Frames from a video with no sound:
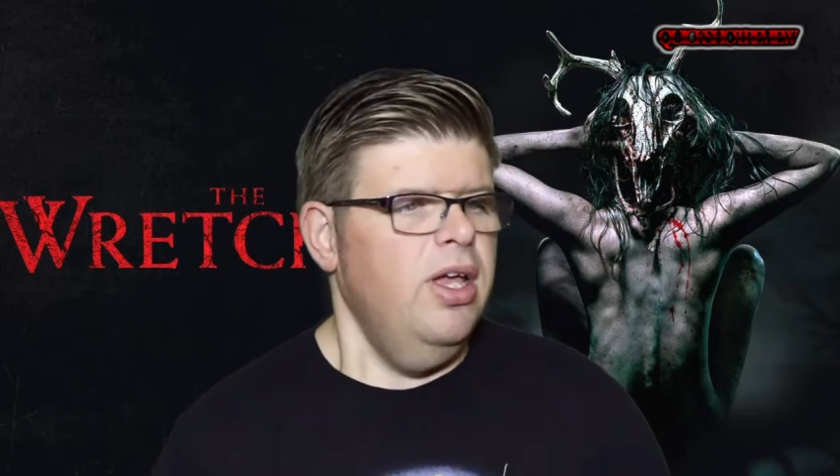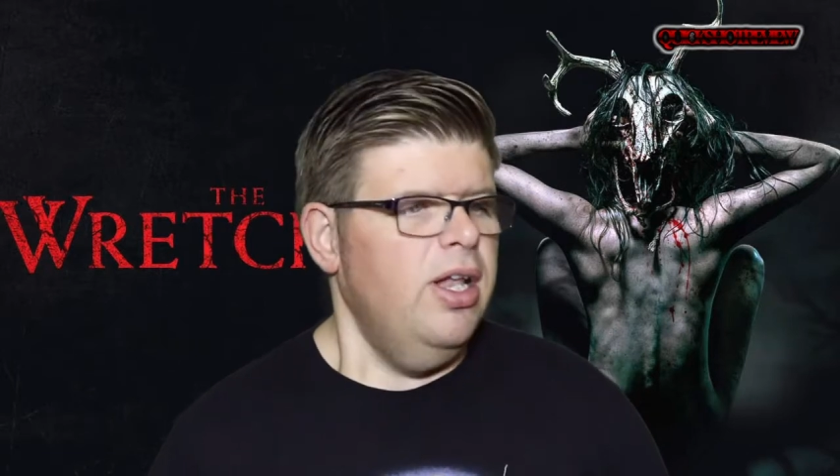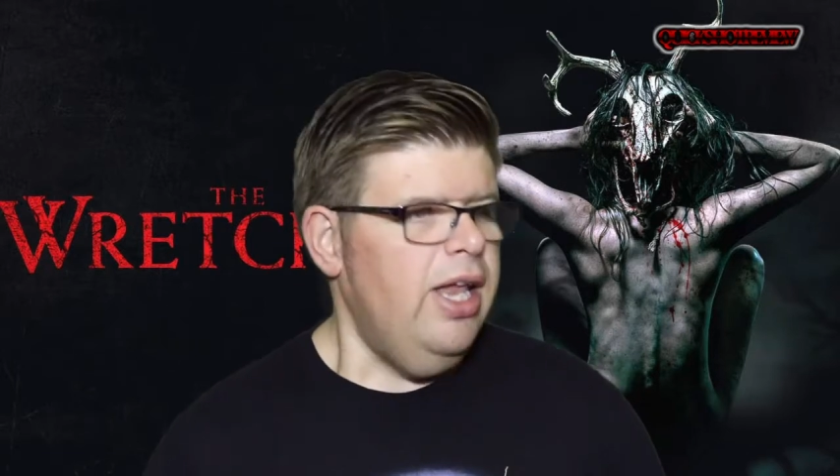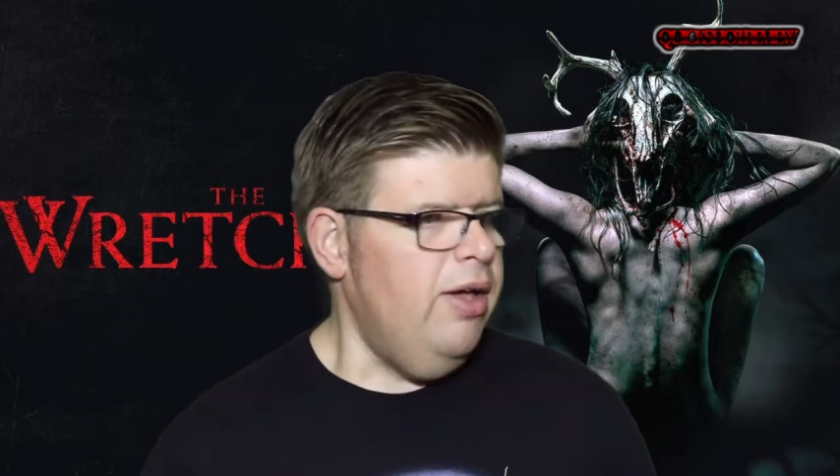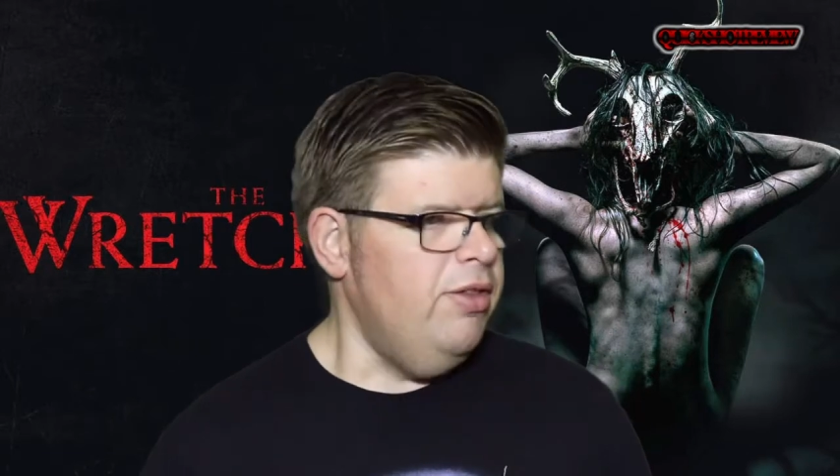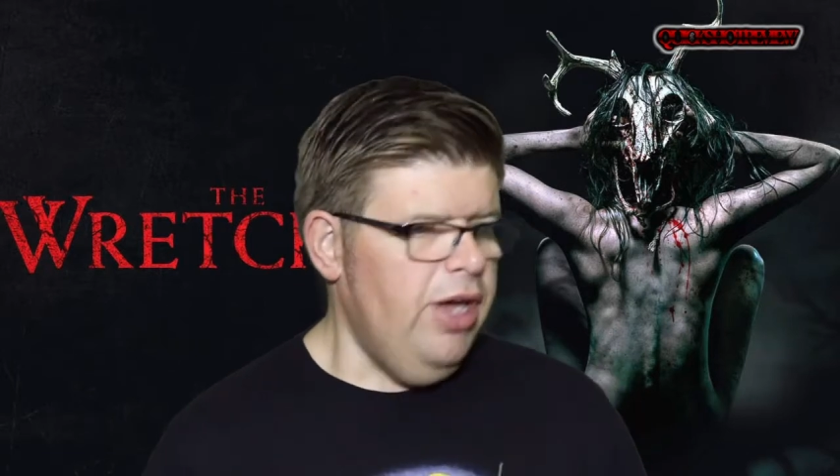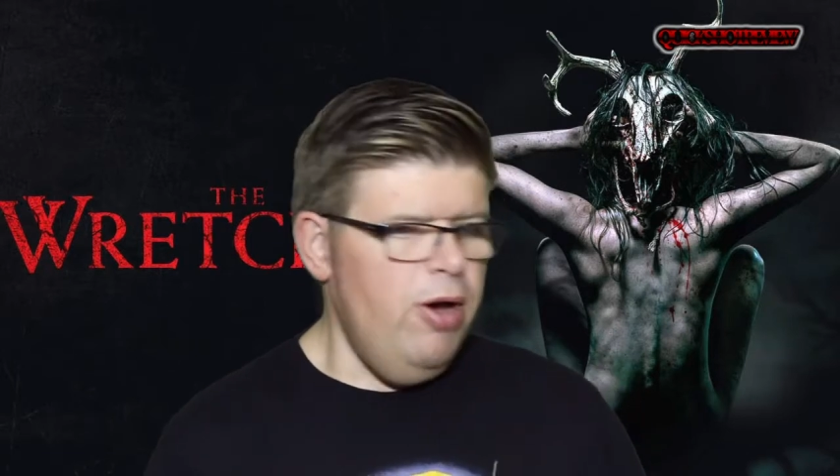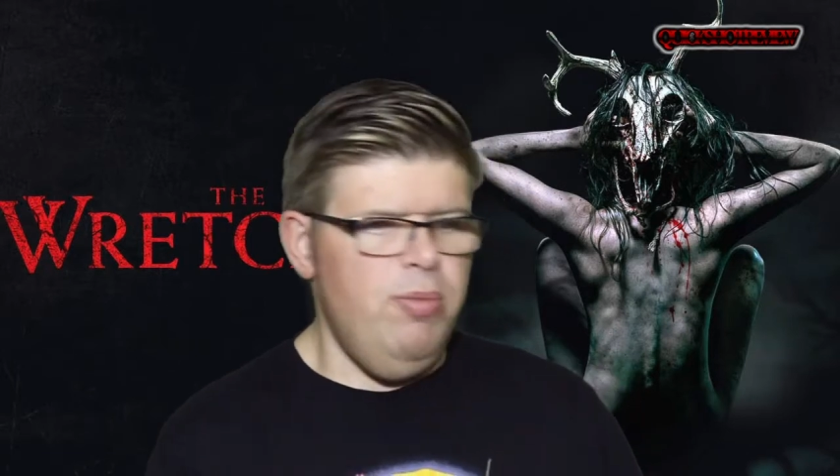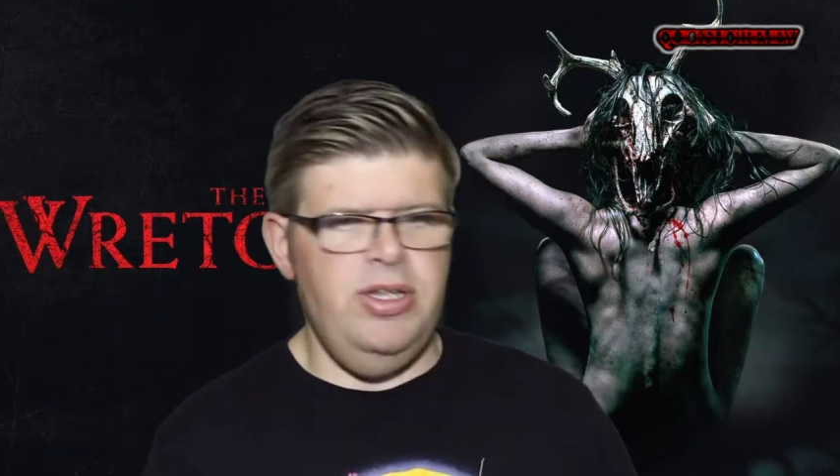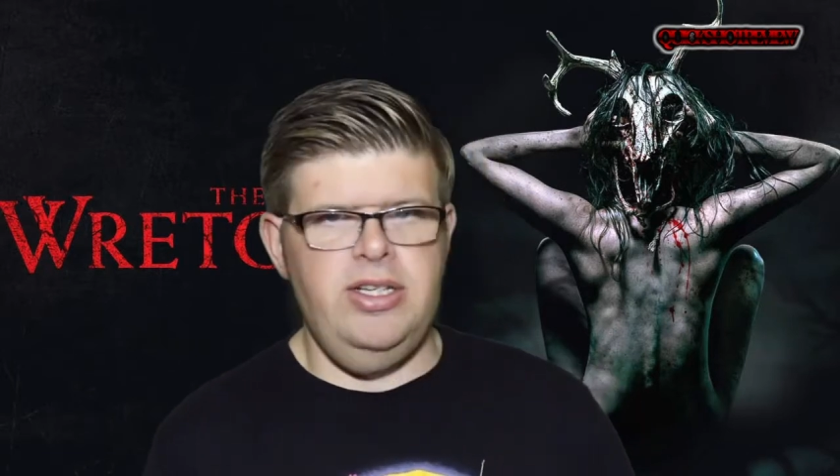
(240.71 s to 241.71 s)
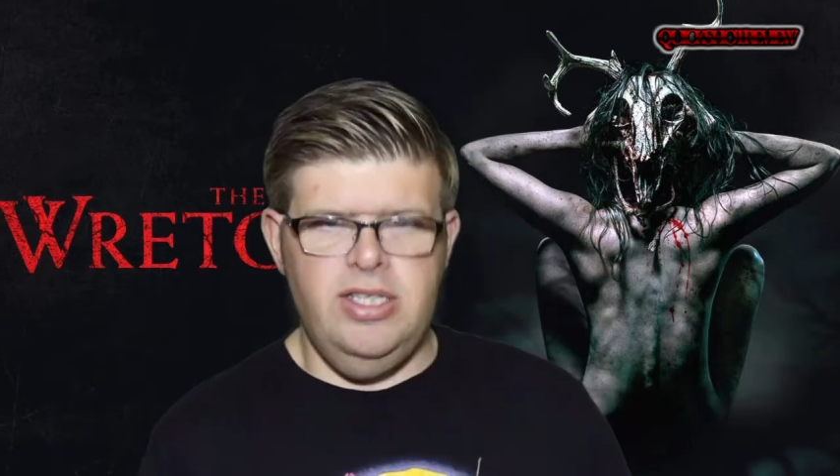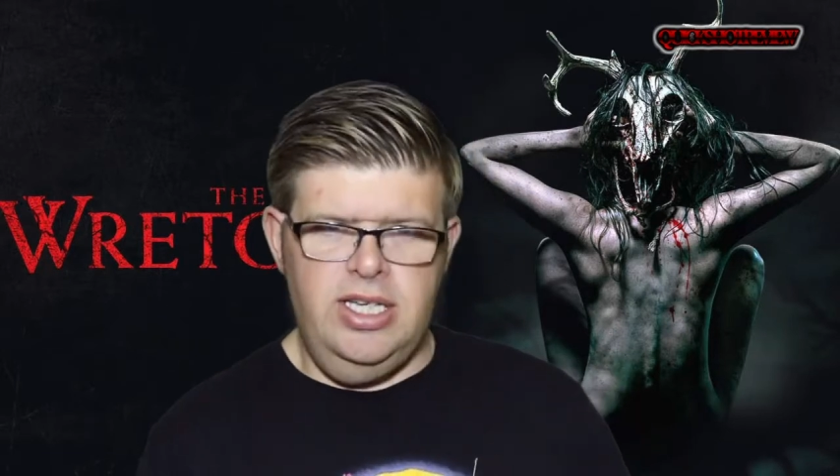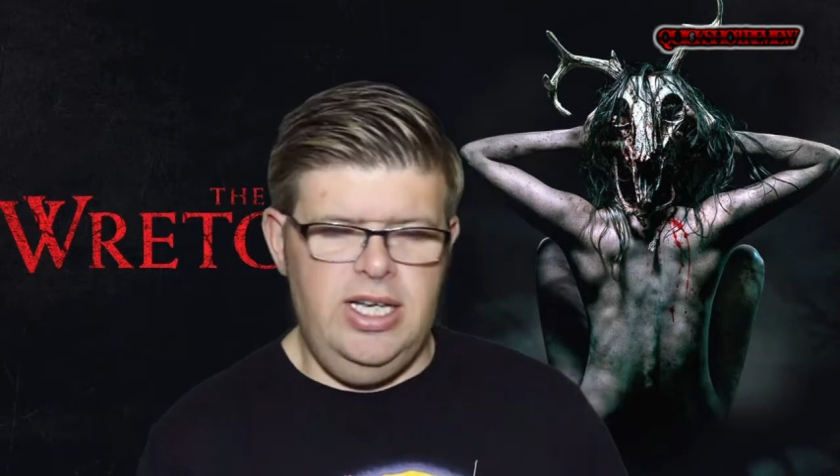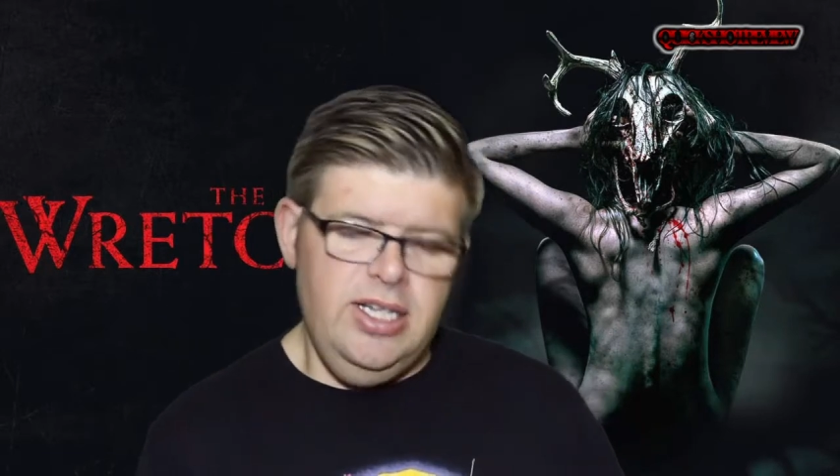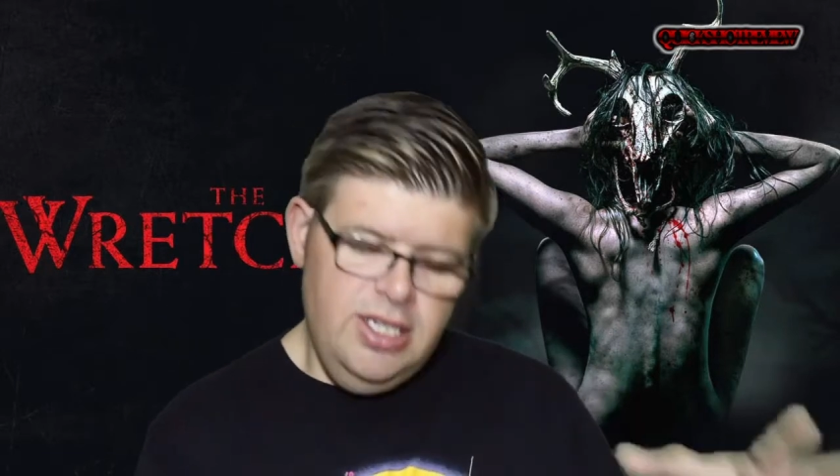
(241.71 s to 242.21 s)
Now, the opening
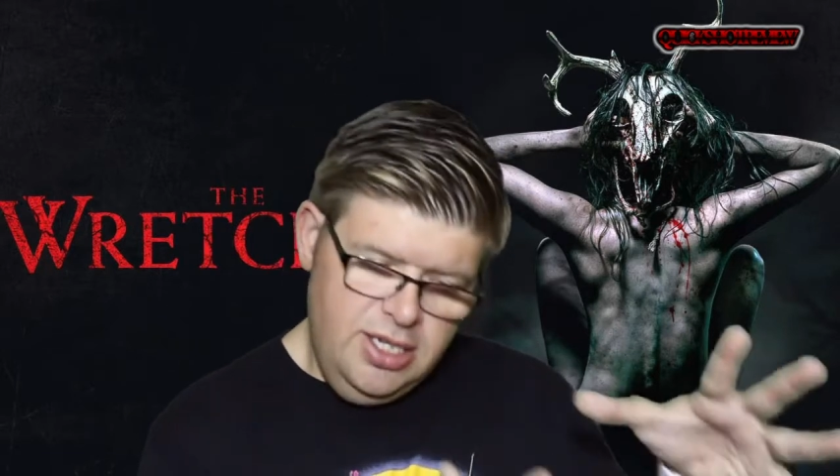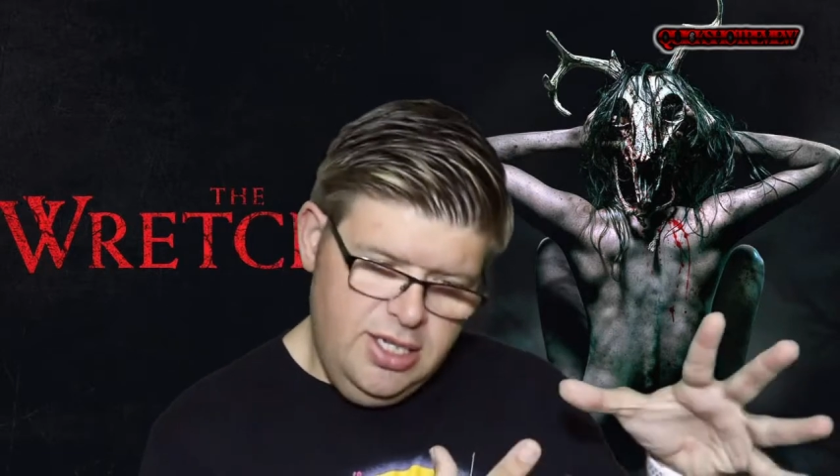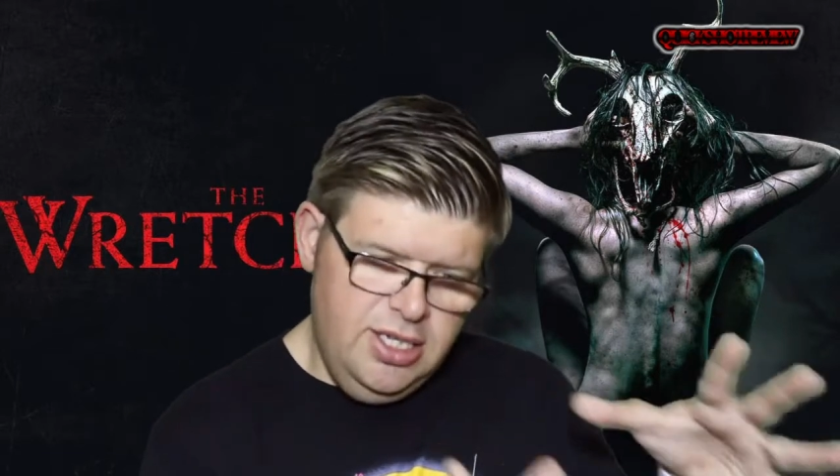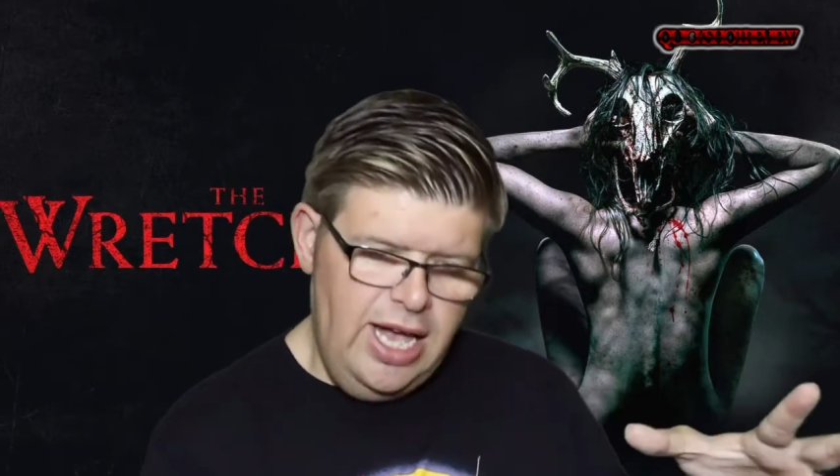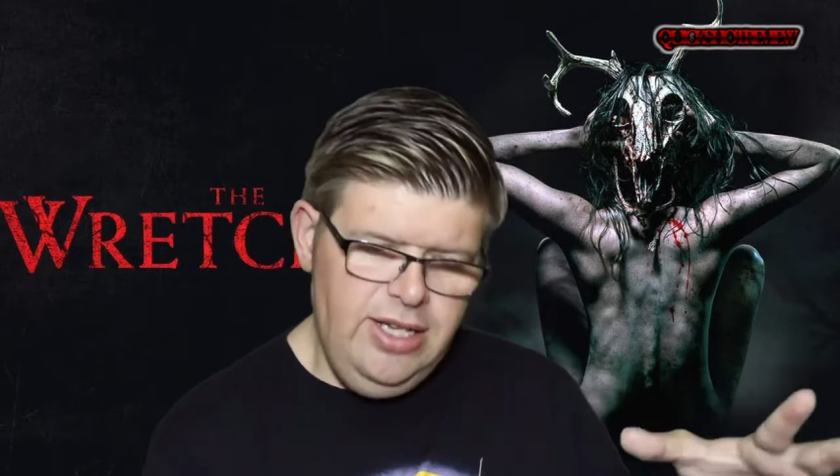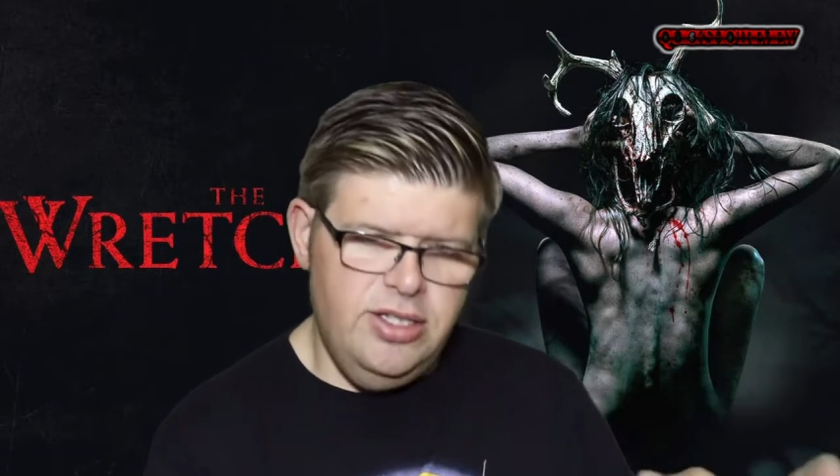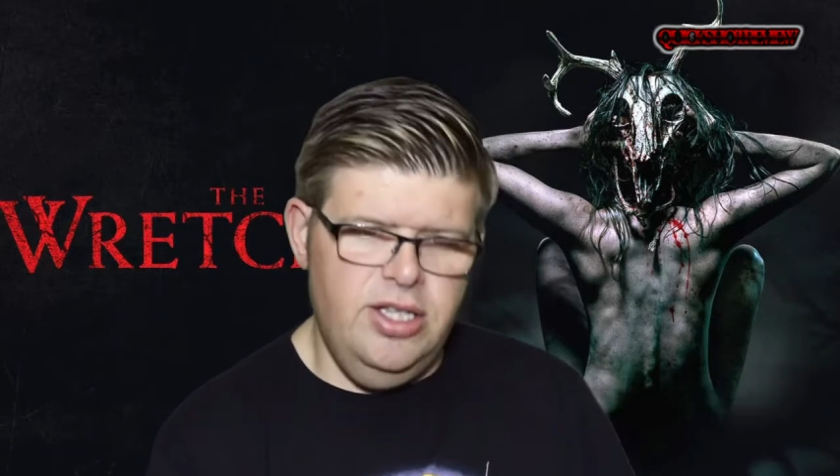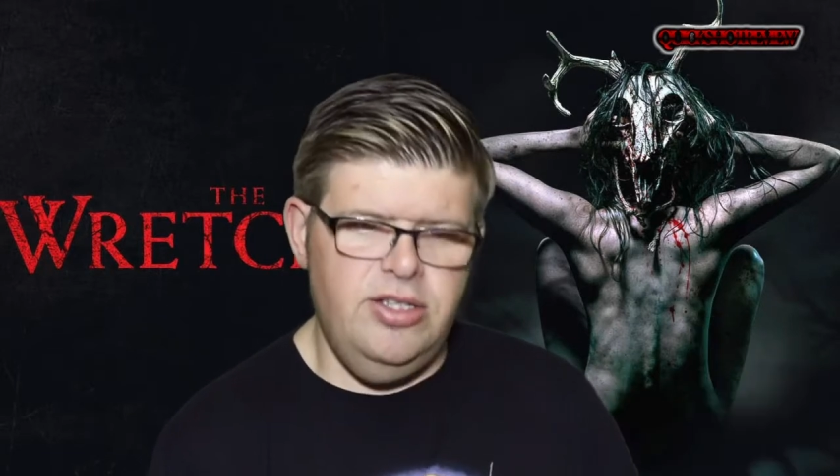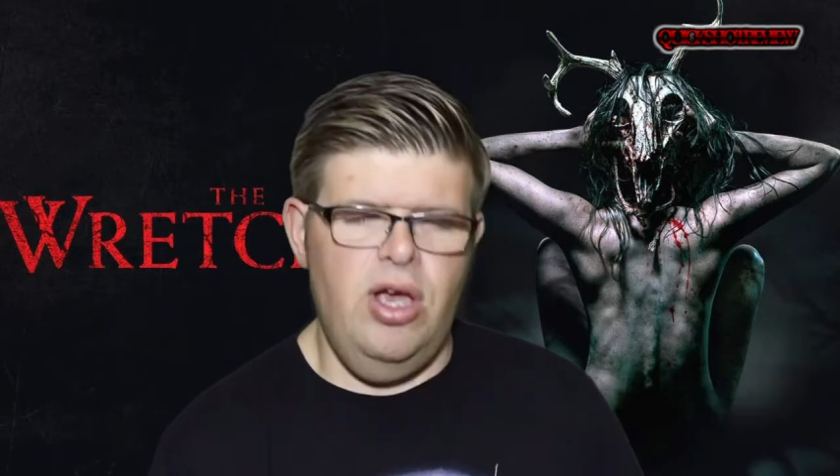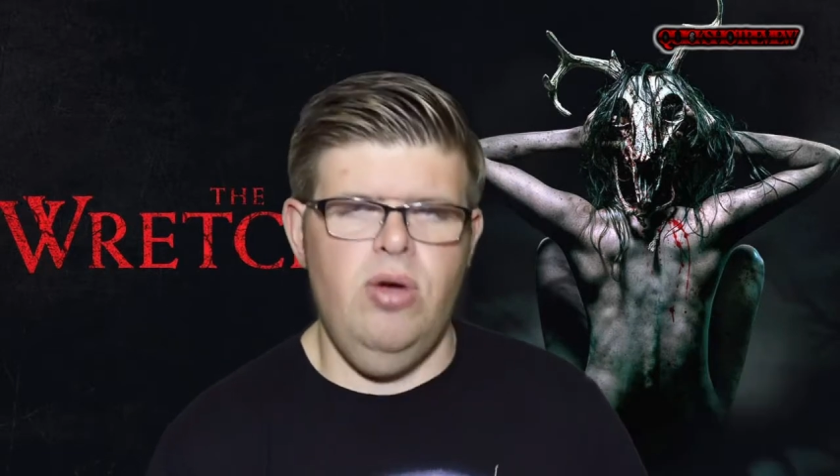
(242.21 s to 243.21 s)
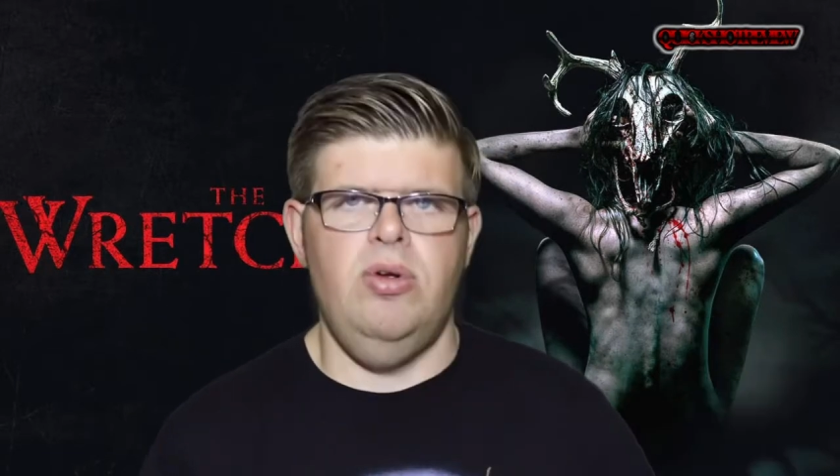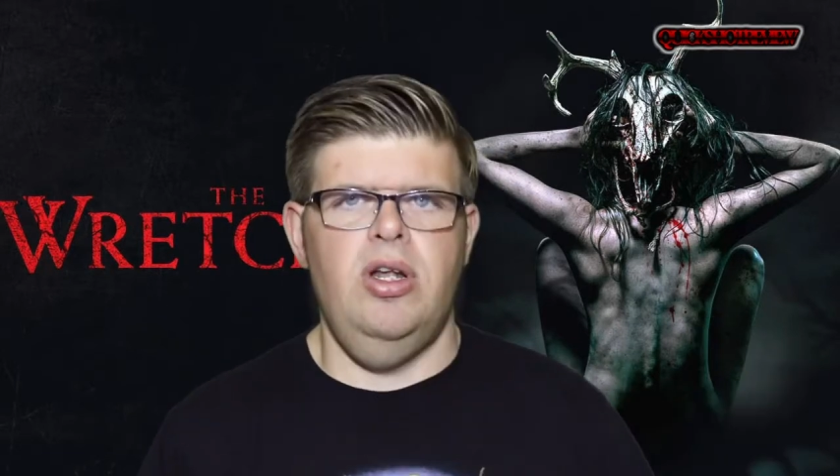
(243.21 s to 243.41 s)
scene sets the tone.